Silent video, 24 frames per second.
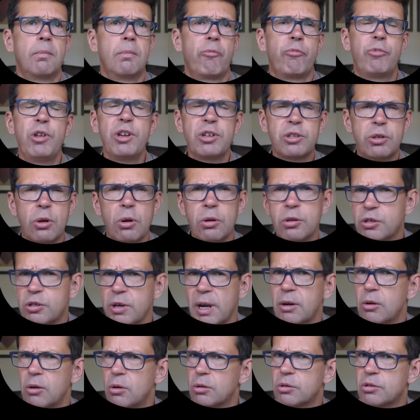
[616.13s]
This
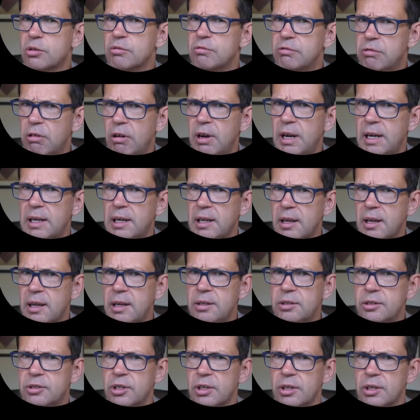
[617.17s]
contract looks really
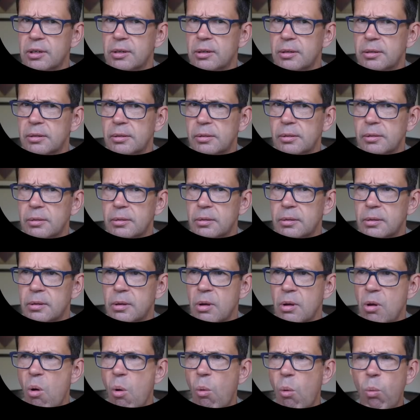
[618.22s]
easy.
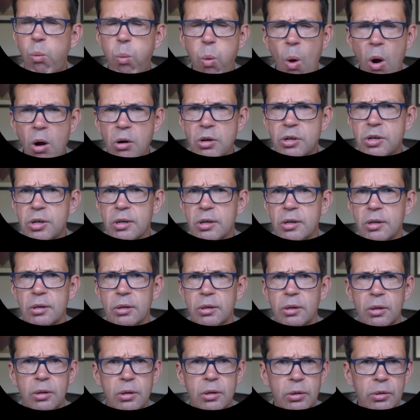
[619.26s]
What
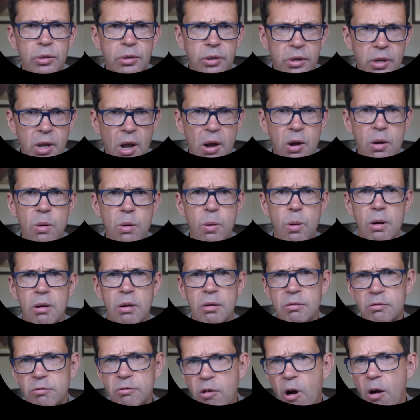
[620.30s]
could go
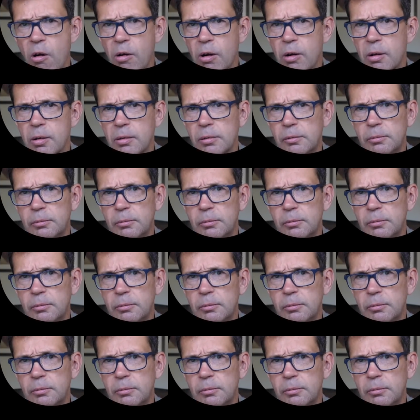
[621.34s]
wrong?